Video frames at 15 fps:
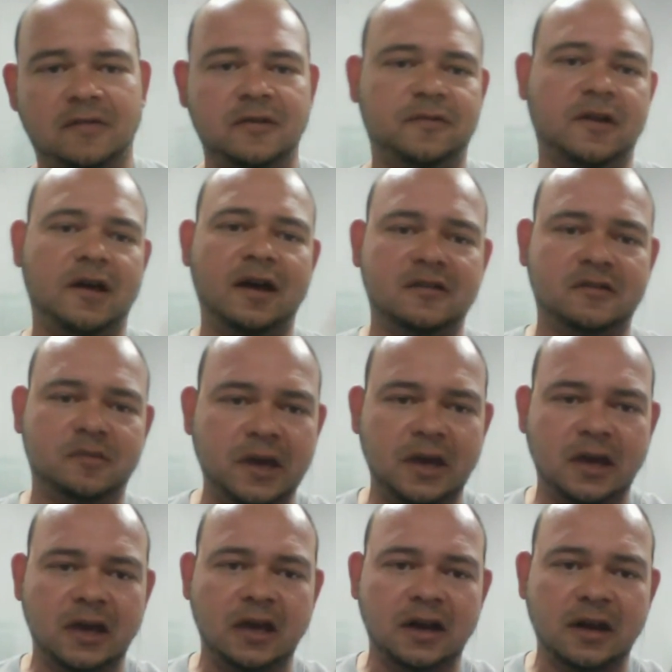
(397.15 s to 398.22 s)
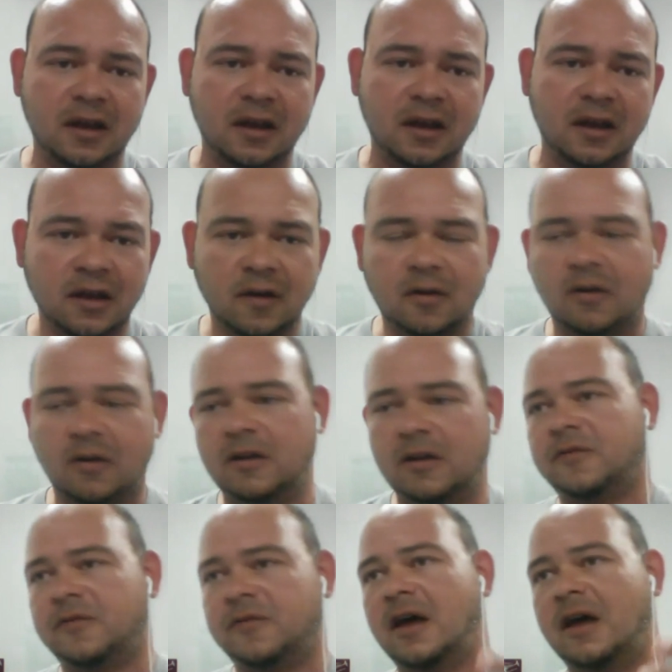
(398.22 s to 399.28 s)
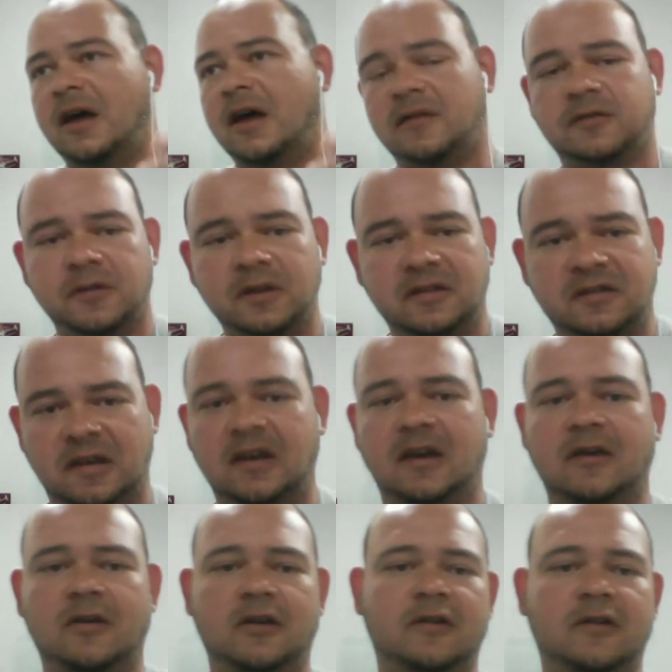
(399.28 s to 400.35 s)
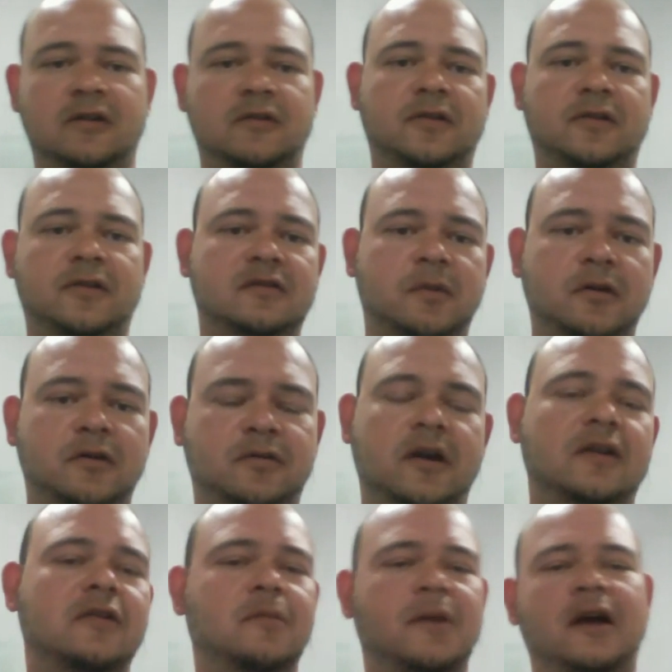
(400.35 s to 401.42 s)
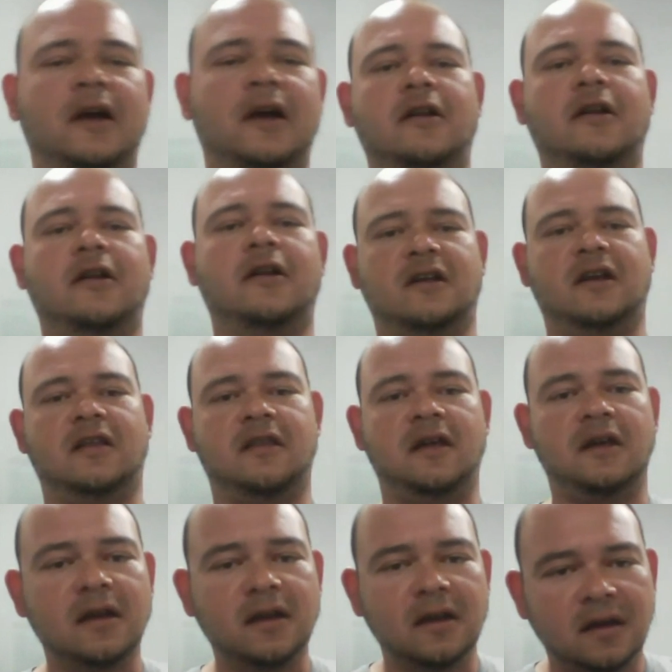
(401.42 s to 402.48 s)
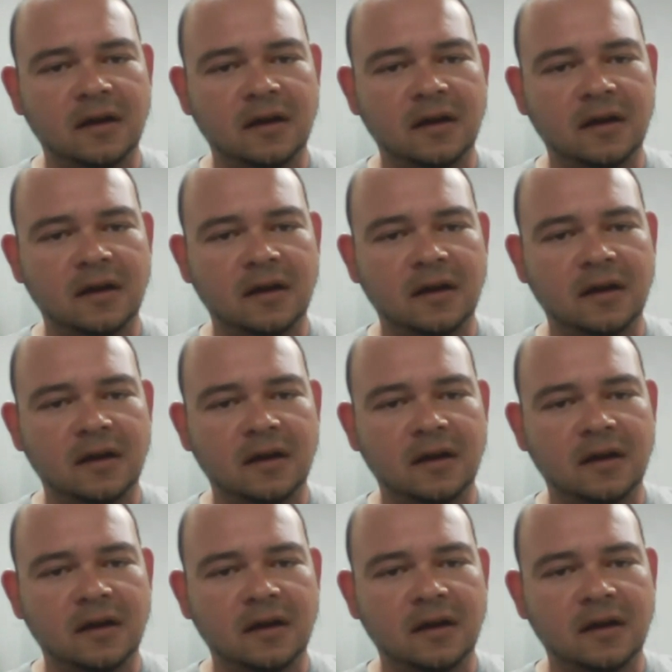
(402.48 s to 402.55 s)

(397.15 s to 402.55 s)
If you're flying speed, or you're flying F3C, or you're flying sport flying, you might not notice anything.